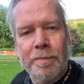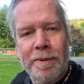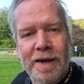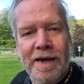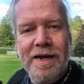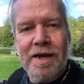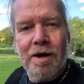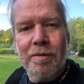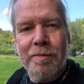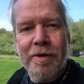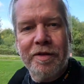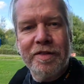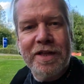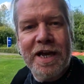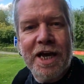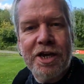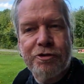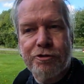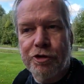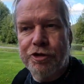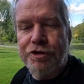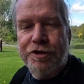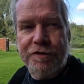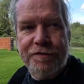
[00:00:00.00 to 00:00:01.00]
we're back out by the
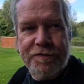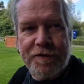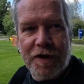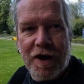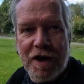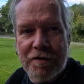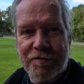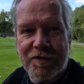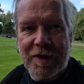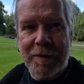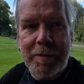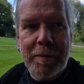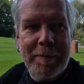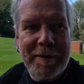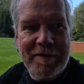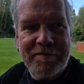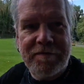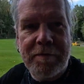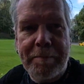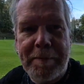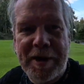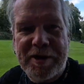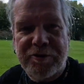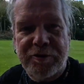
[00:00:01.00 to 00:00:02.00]
A25, coming
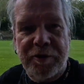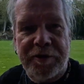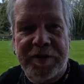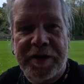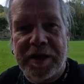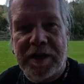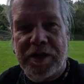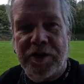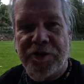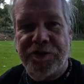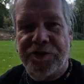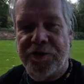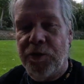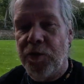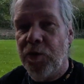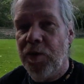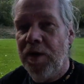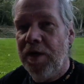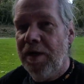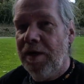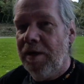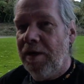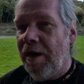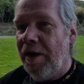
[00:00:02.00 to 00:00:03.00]
back from Betchworth
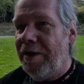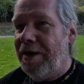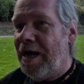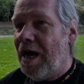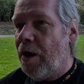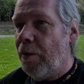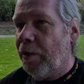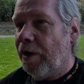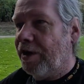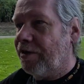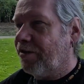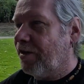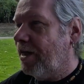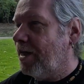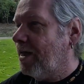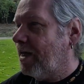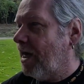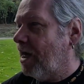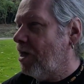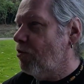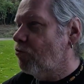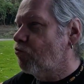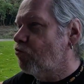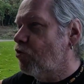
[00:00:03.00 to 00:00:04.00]
Castle, and now we're going to
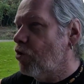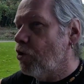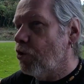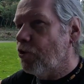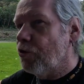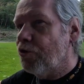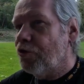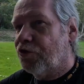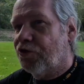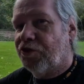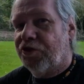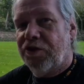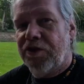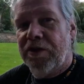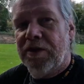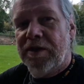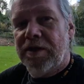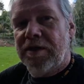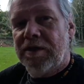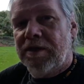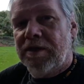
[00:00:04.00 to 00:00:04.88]
take a route